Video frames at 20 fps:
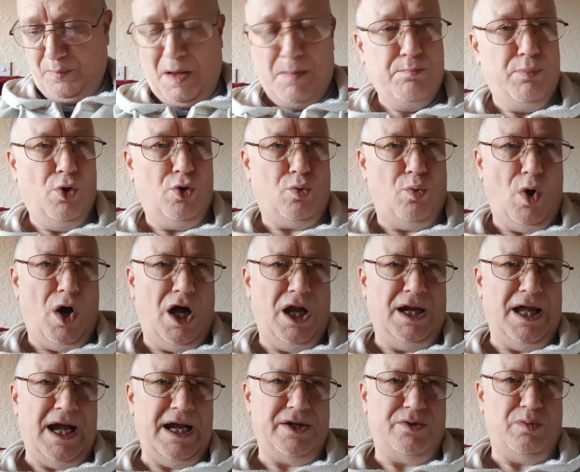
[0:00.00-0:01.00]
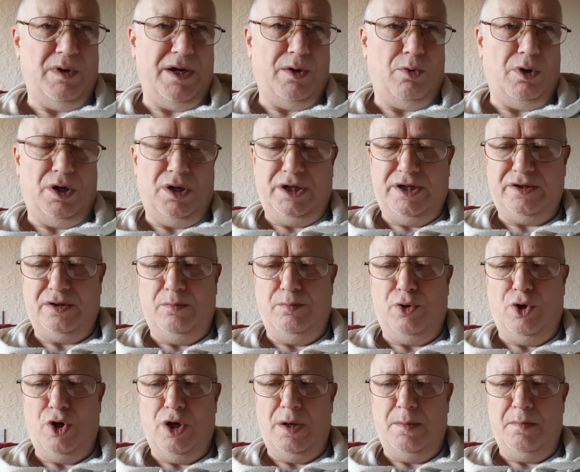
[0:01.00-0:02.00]
book what I liked when I was a little
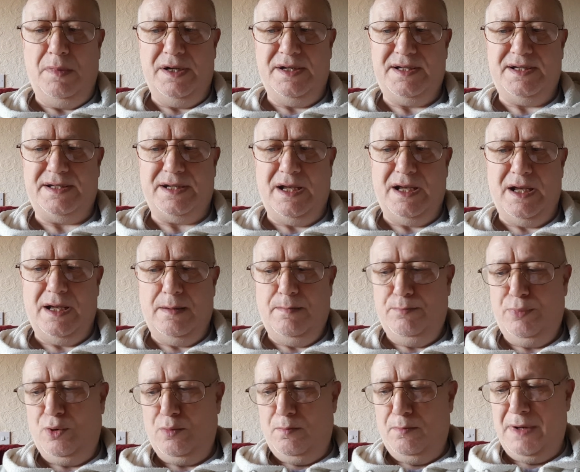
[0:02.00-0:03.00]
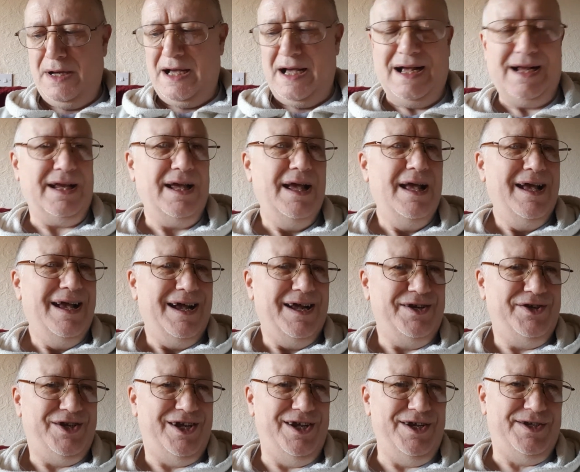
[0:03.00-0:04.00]
boy, Miss Bookmark.
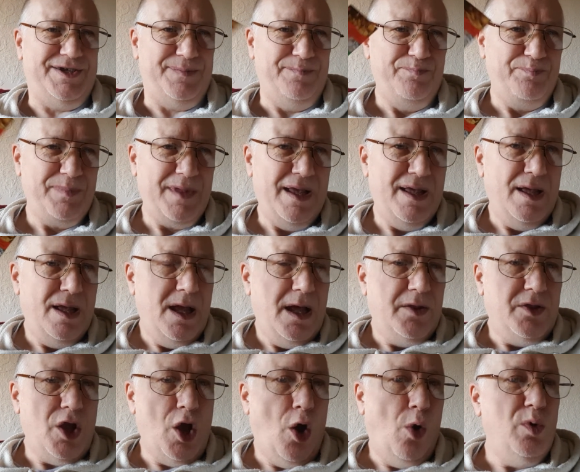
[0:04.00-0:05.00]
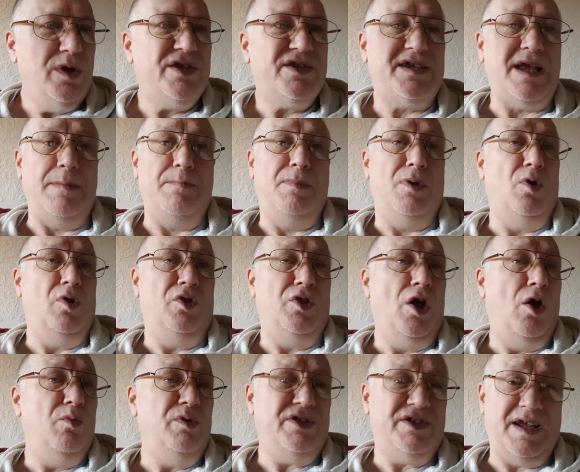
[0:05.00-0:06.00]
And they always
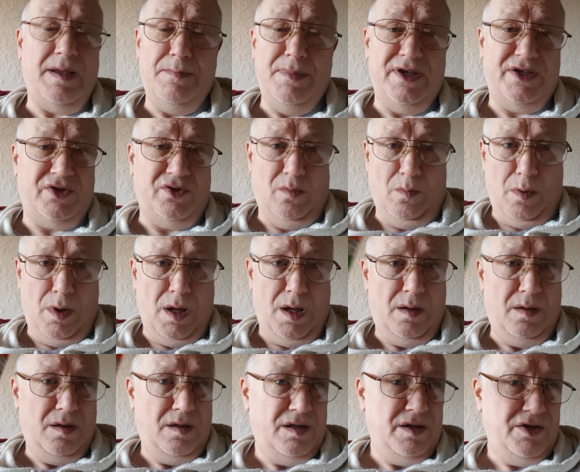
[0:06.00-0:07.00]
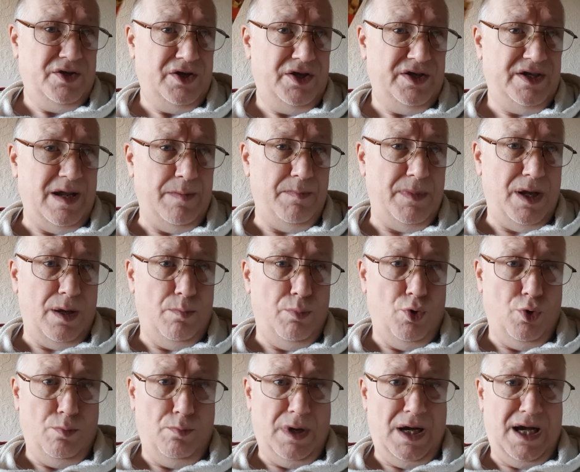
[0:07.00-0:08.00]
send me somewhere. She sent me a
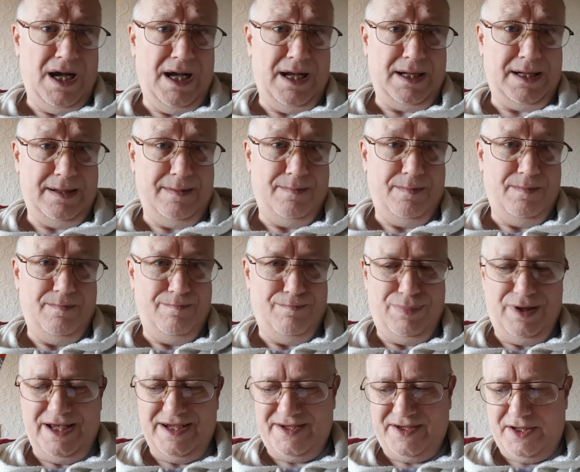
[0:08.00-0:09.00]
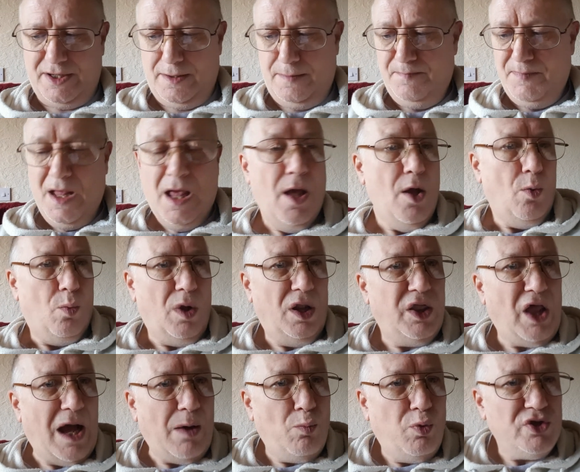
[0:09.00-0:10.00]
bookmark. Bless her. Well,
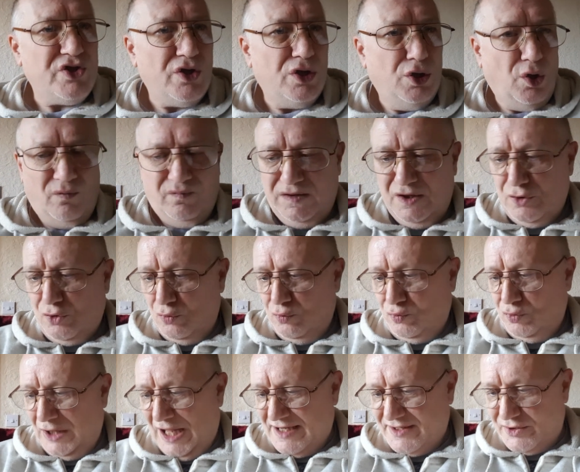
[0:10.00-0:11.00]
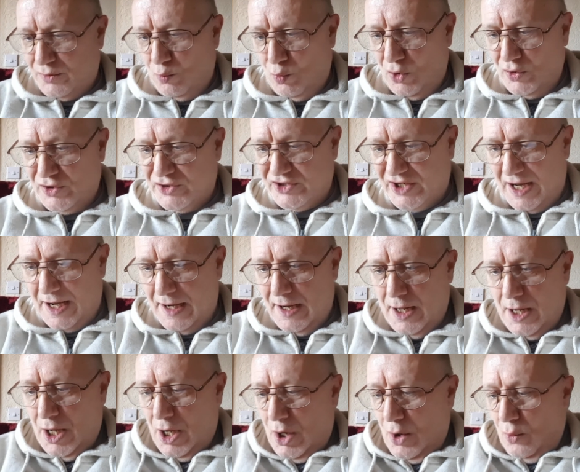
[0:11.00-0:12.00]
that was a lovely, good letter, wasn't it?
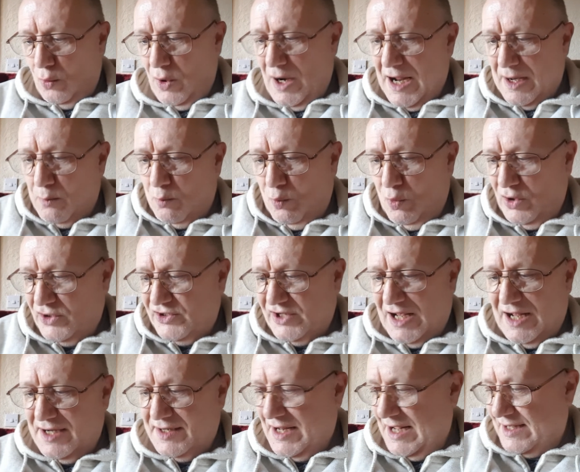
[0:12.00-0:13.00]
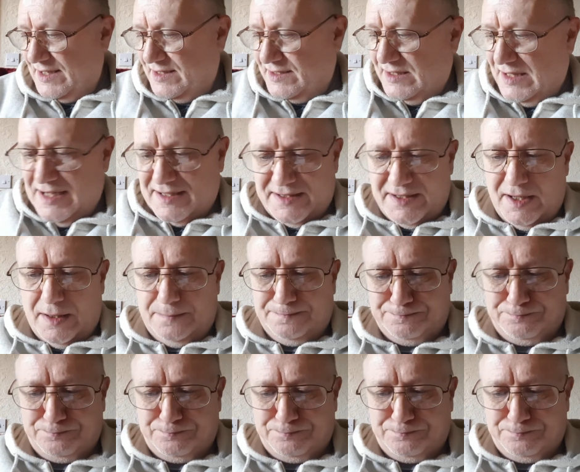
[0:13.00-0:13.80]
Right, what's our next letter?